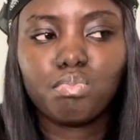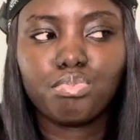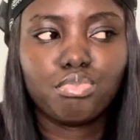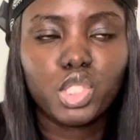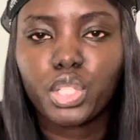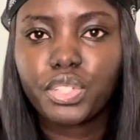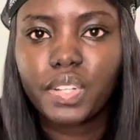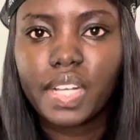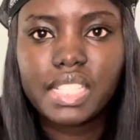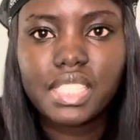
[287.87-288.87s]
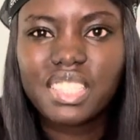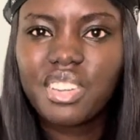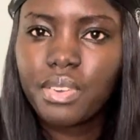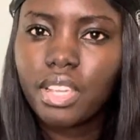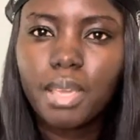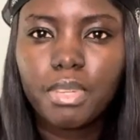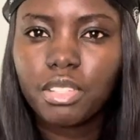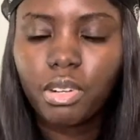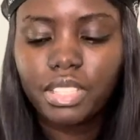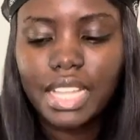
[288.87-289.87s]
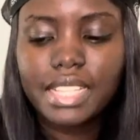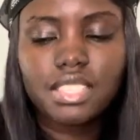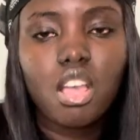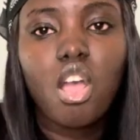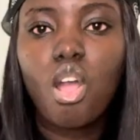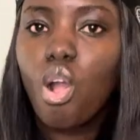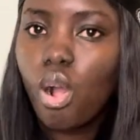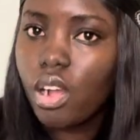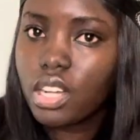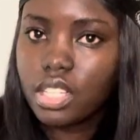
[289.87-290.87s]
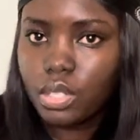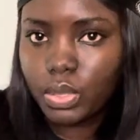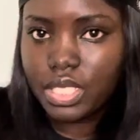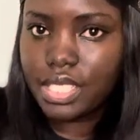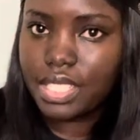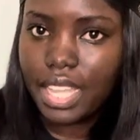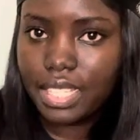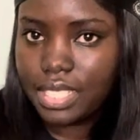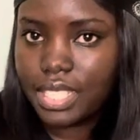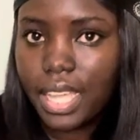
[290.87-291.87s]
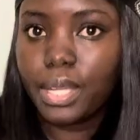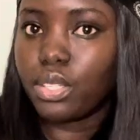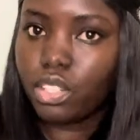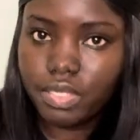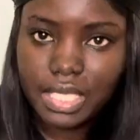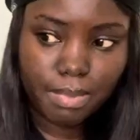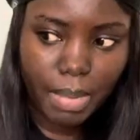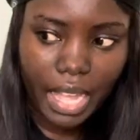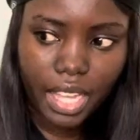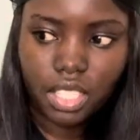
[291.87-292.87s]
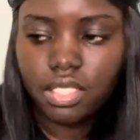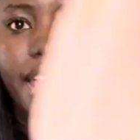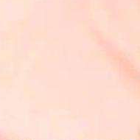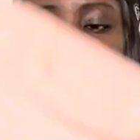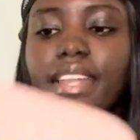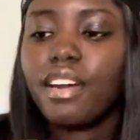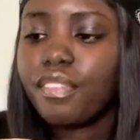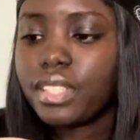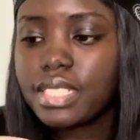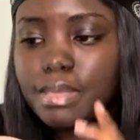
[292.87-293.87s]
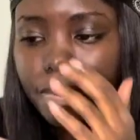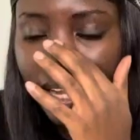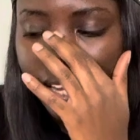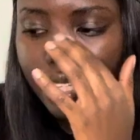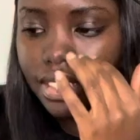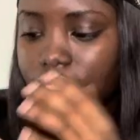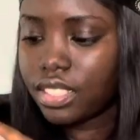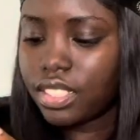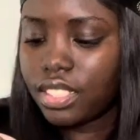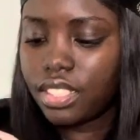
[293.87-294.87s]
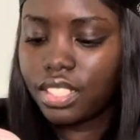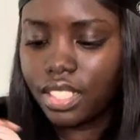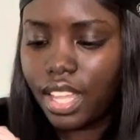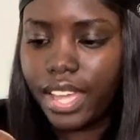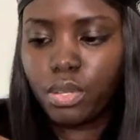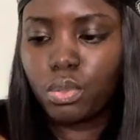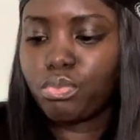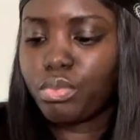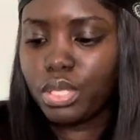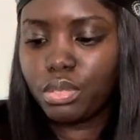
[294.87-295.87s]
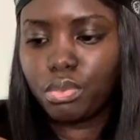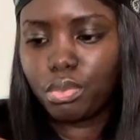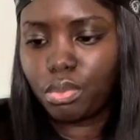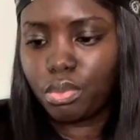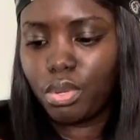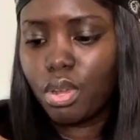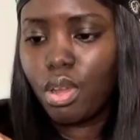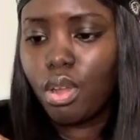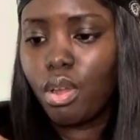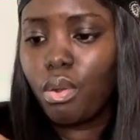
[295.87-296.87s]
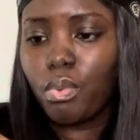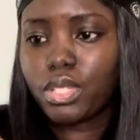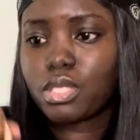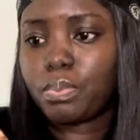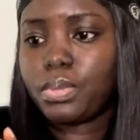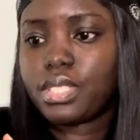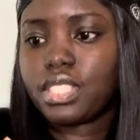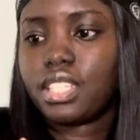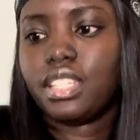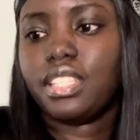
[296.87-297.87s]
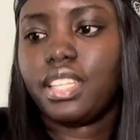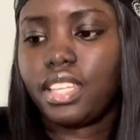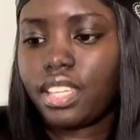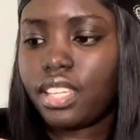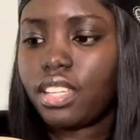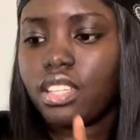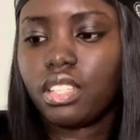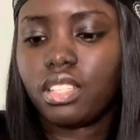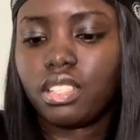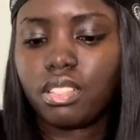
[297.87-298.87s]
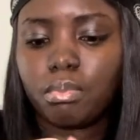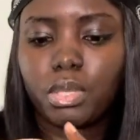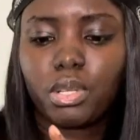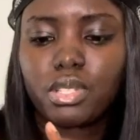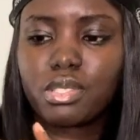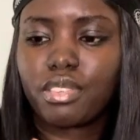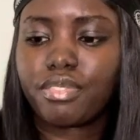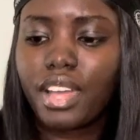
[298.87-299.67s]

deodorant, cream, and all that on this other side of this bag. Now for this bag, I don't really know what to put in here, because of